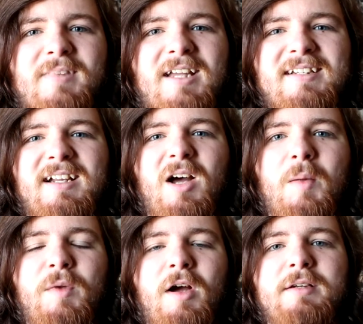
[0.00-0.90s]
don't
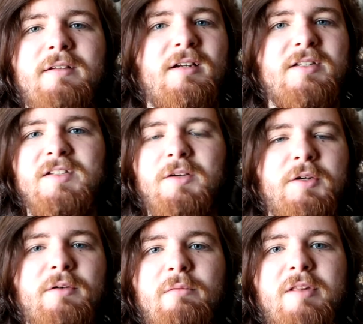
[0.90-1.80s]
know, I just don't
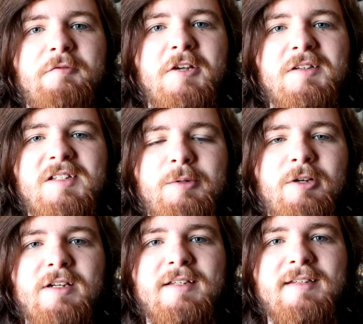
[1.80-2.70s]
agree with the views, to be
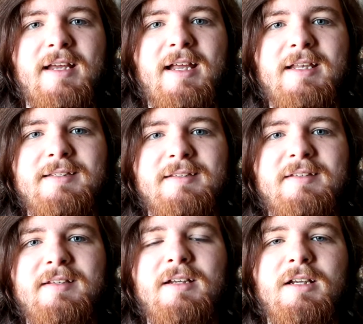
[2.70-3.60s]
honest, and
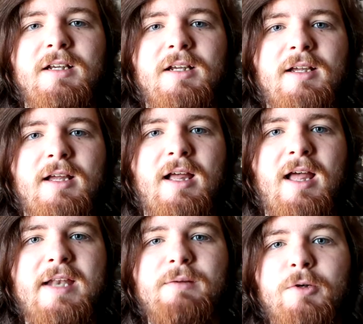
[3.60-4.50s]

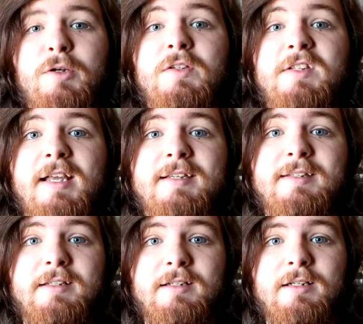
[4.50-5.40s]
anyone who says
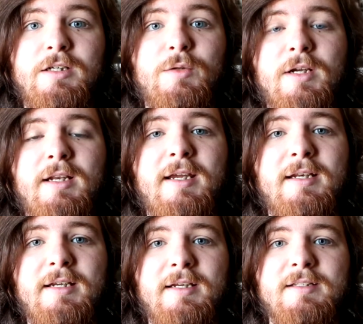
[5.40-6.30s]
that
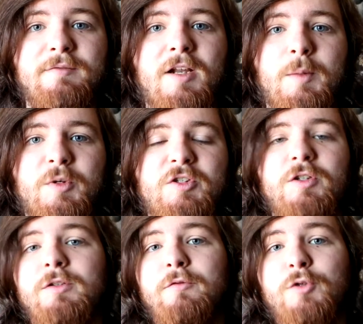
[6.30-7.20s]
Yooka-laylee developers
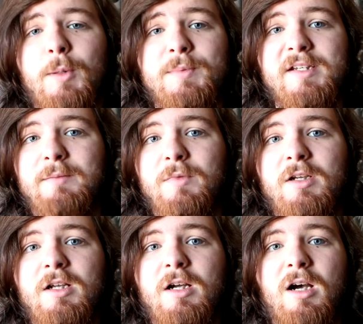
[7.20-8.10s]
shouldn't have dropped him
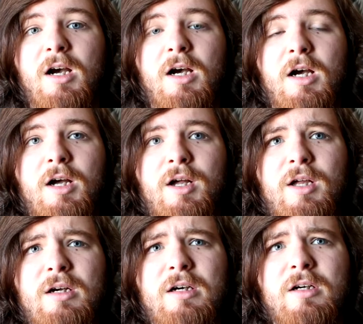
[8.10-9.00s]

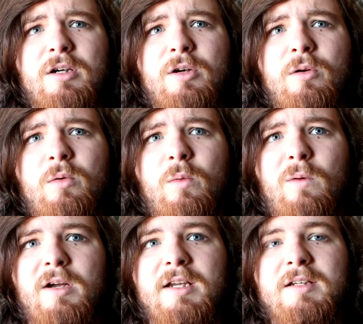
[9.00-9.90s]
are
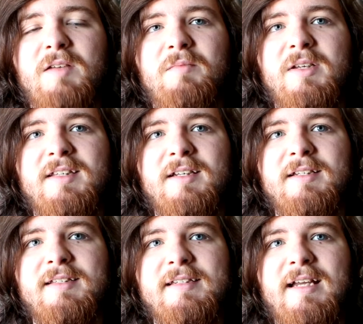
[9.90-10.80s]
quite
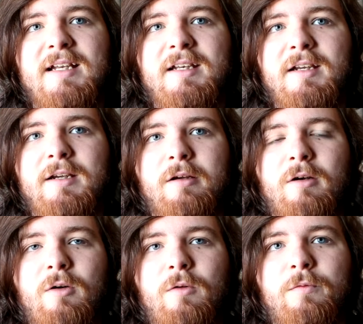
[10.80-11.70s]
misunderstanding
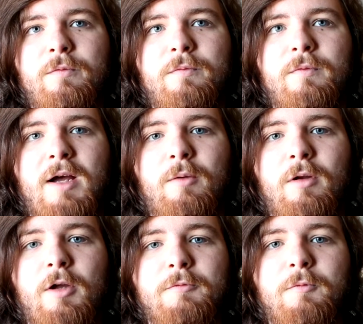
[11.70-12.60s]
of how
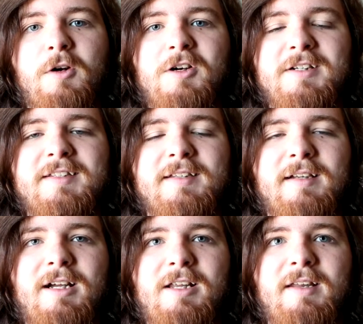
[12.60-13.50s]
life works.
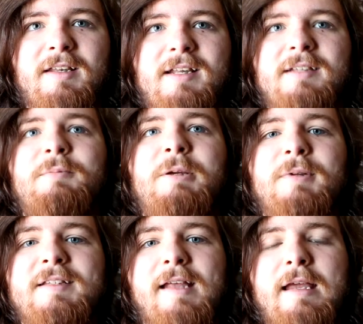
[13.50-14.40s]
And people
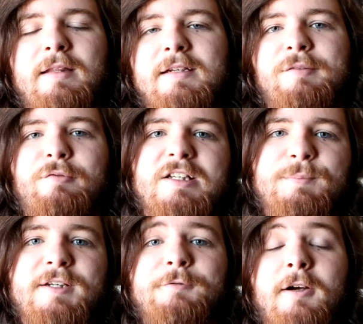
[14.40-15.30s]
are saying that it's a free
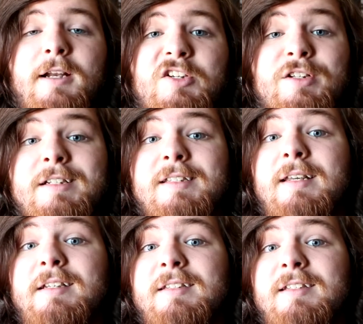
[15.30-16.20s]
speech violation. It is
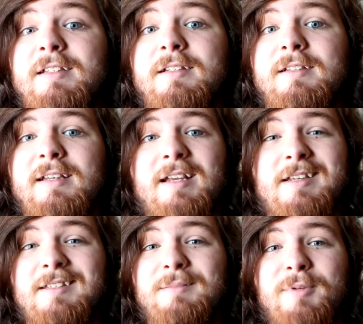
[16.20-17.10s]

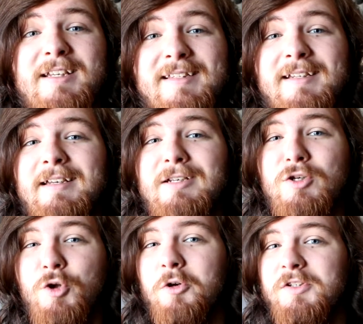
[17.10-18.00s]
explicitly
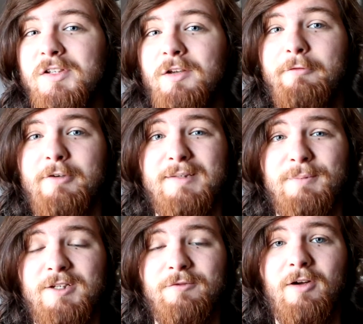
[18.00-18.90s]
not a free
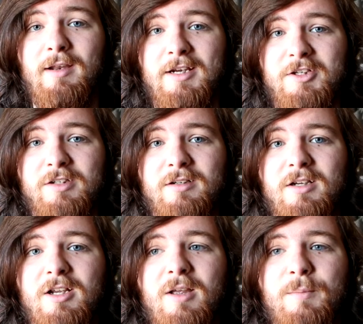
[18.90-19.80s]
speech violation,
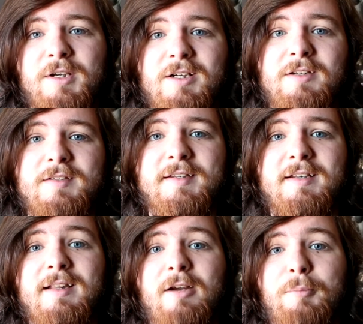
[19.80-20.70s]
because
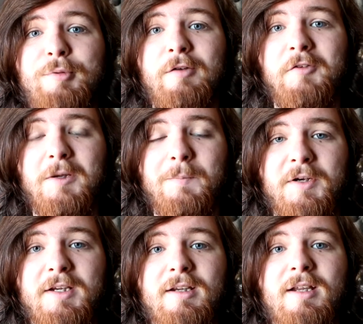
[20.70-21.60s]
they're a private
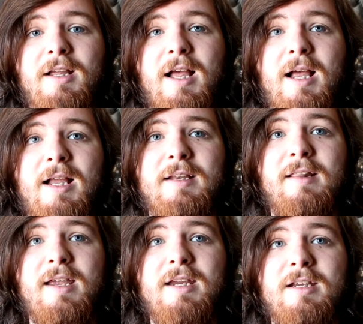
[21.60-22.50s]
company and
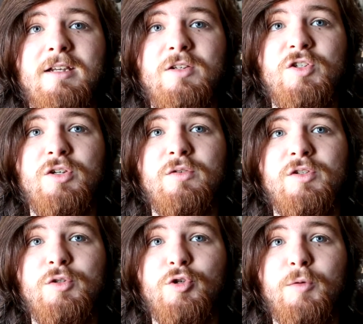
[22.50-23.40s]
they can choose
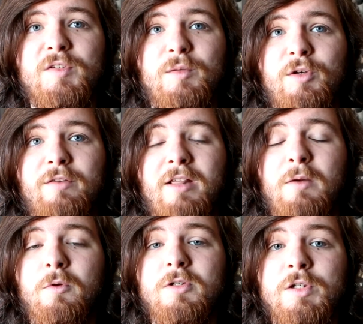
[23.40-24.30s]
to drop someone if they
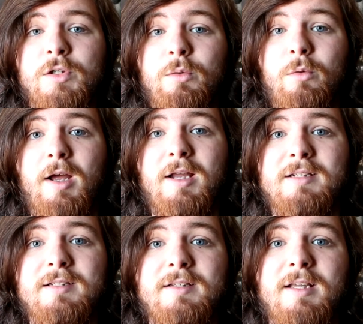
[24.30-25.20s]
want to,
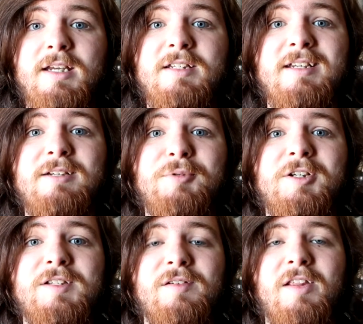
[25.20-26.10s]
and they did
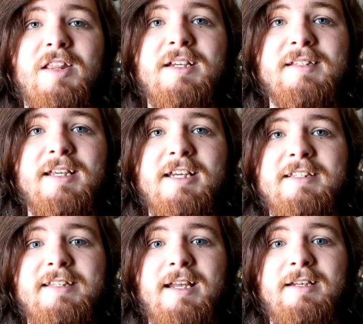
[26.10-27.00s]
because of the things that he
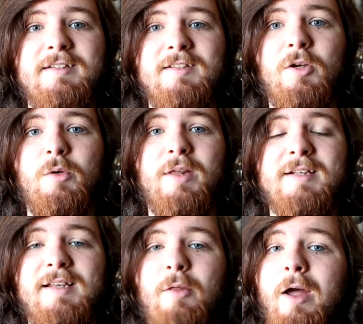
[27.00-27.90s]
said. So
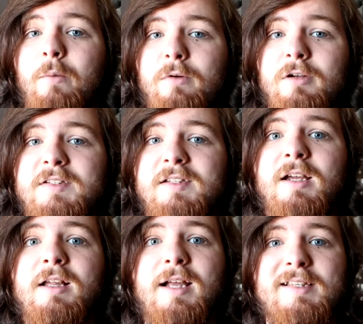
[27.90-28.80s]
that's how that works.
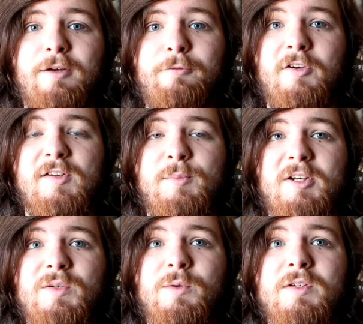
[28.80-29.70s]
That's how free
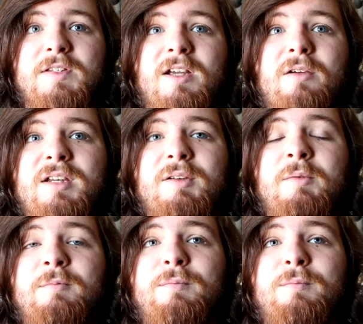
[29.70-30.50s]
speech works. The only